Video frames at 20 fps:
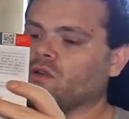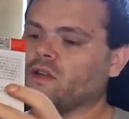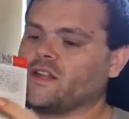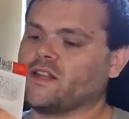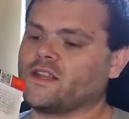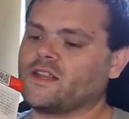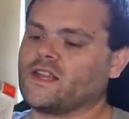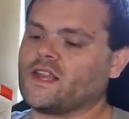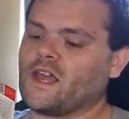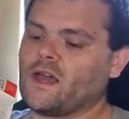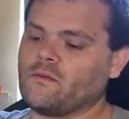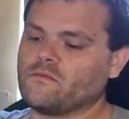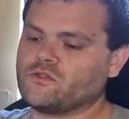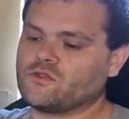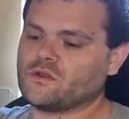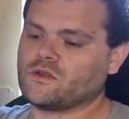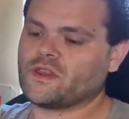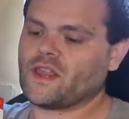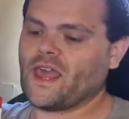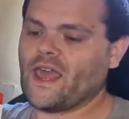it comes
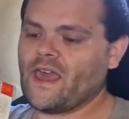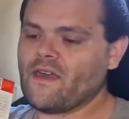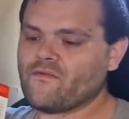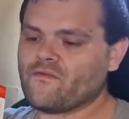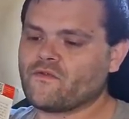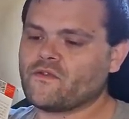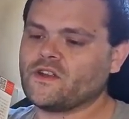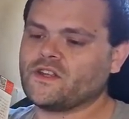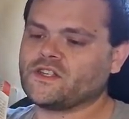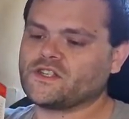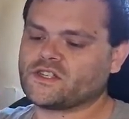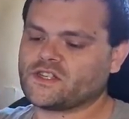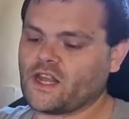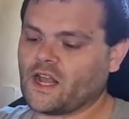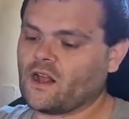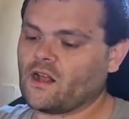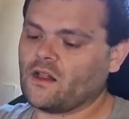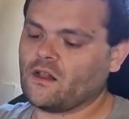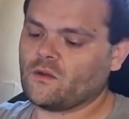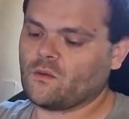with every
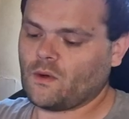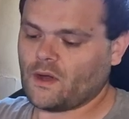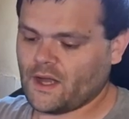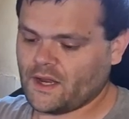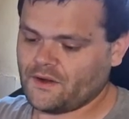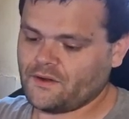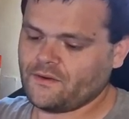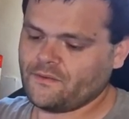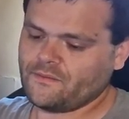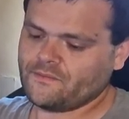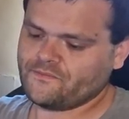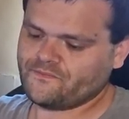single one.